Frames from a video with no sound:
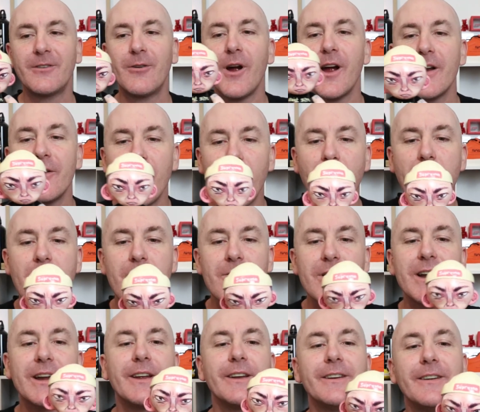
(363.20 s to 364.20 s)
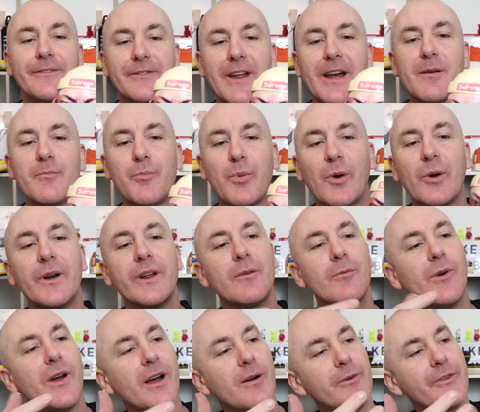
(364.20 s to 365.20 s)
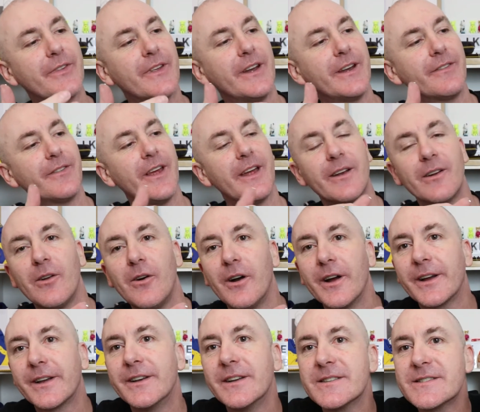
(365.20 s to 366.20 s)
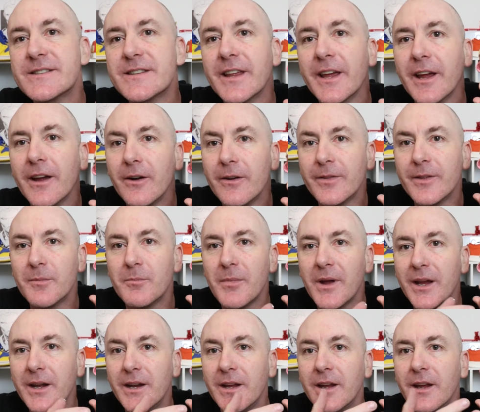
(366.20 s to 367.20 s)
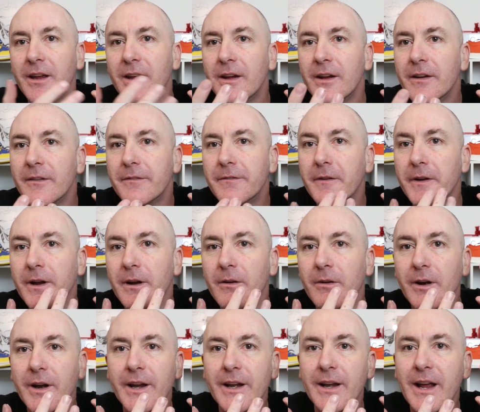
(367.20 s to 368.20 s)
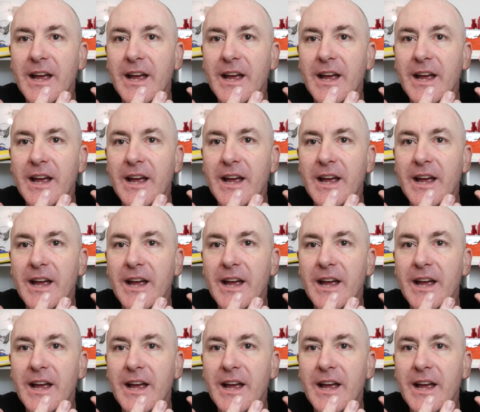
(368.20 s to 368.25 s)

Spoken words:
Crayon, I reckon you've done pretty well with getting that likeness there on the manny figurine.